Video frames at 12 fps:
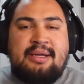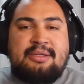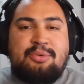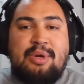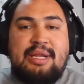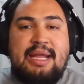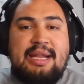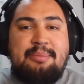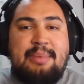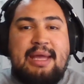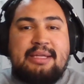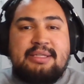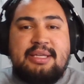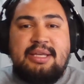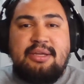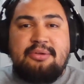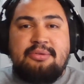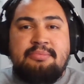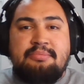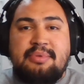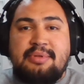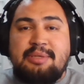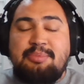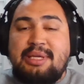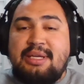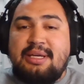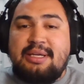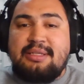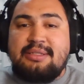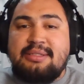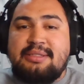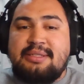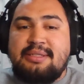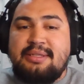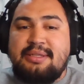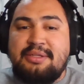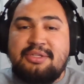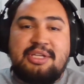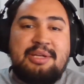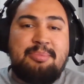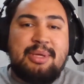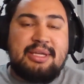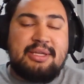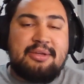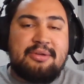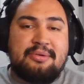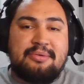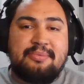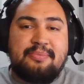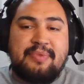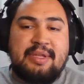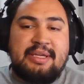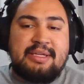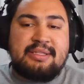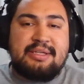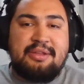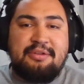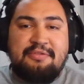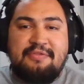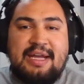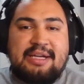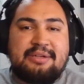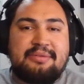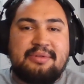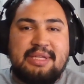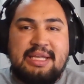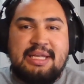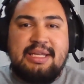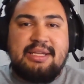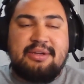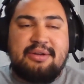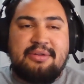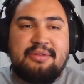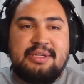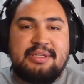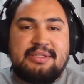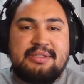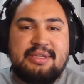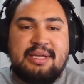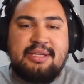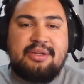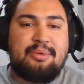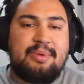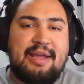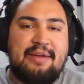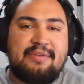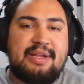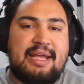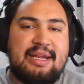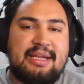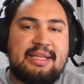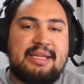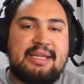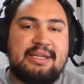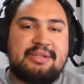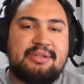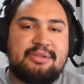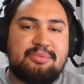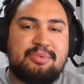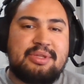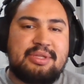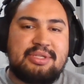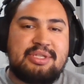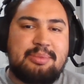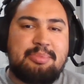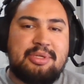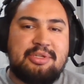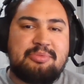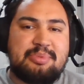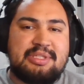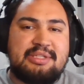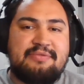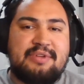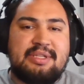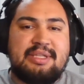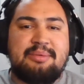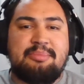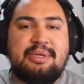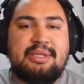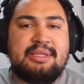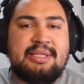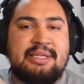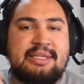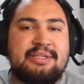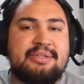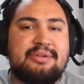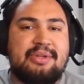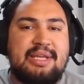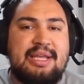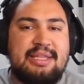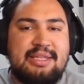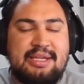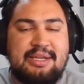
2080 Max Q because the GPU is another factor in the heat and all this. And, you know, we haven't had any heat issues with the GPU specifically, but the additional heat that